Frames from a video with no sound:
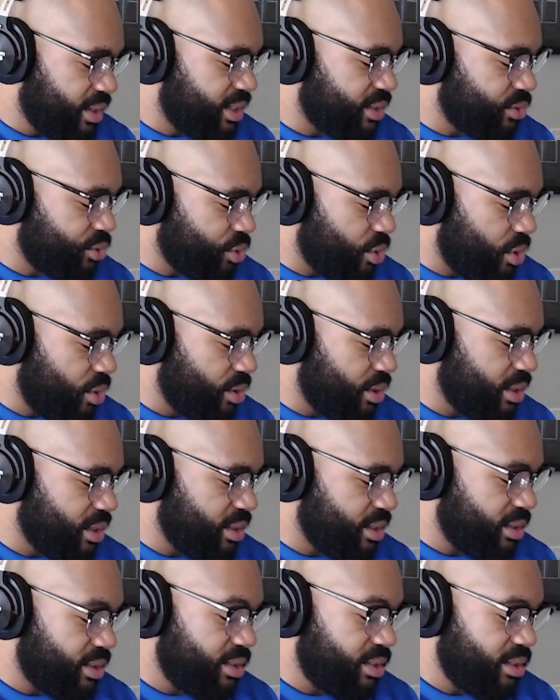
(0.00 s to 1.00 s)

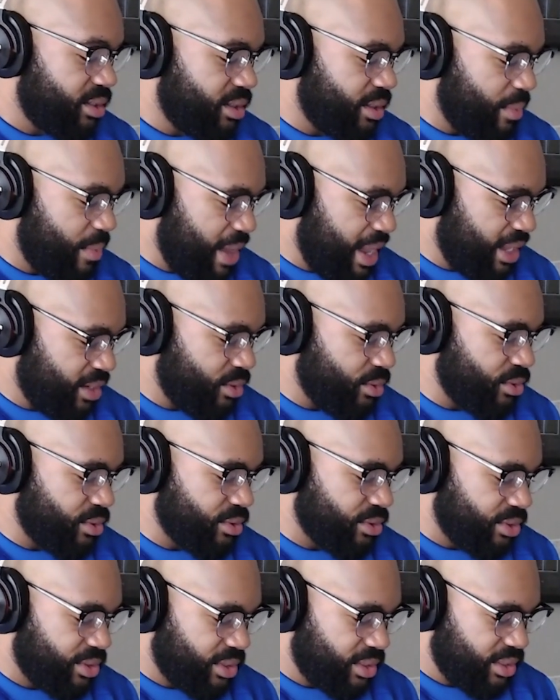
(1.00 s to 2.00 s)
controller, the
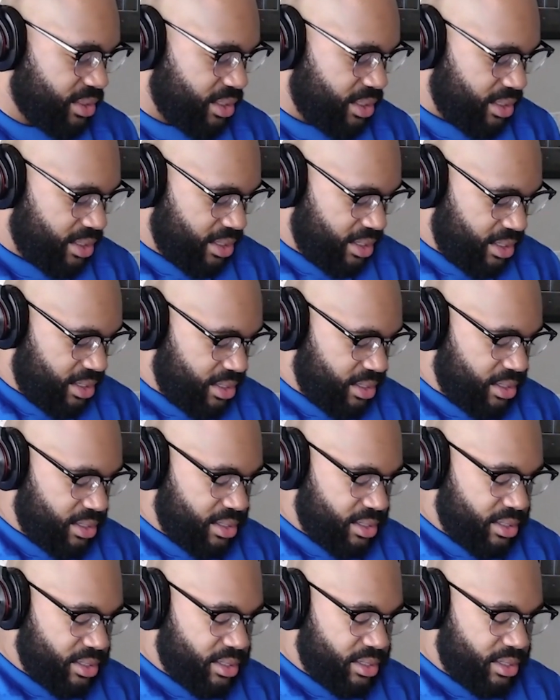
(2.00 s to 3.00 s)
manuals,
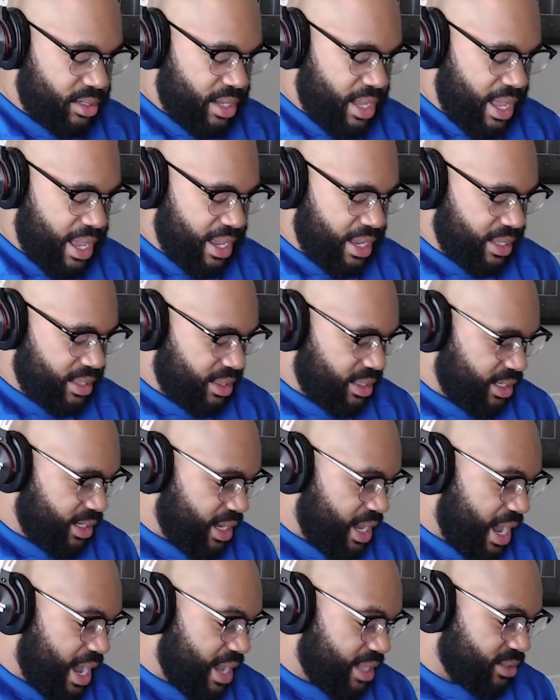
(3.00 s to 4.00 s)
and the
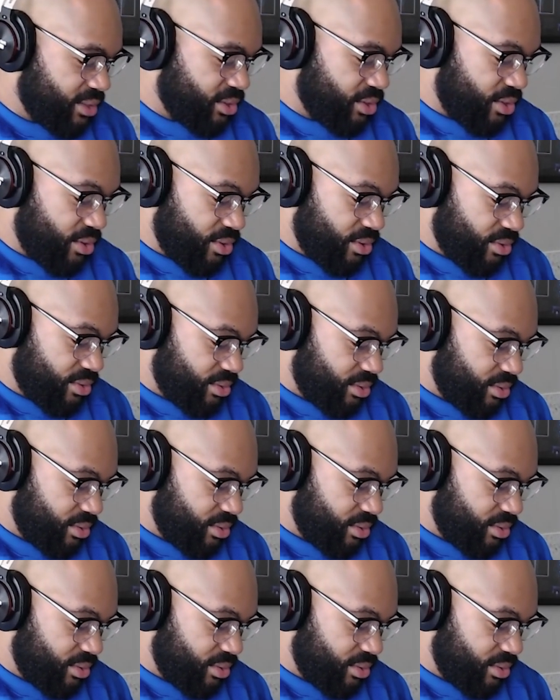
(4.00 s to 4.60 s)
console.